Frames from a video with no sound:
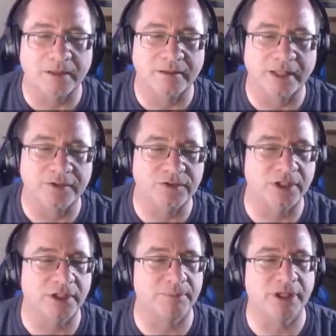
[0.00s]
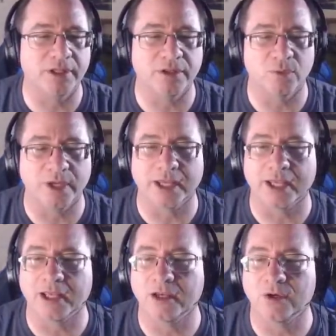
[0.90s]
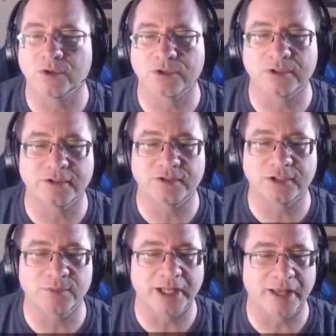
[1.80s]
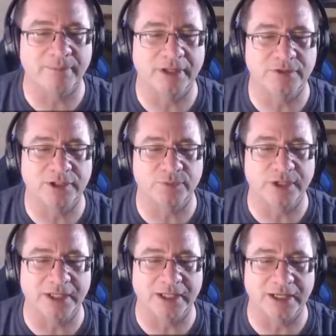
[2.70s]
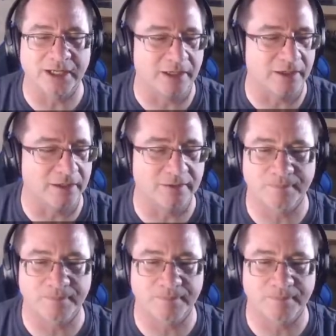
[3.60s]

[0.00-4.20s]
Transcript: That's gonna be the way out. Let's see what happens. Let's see if we can get in here.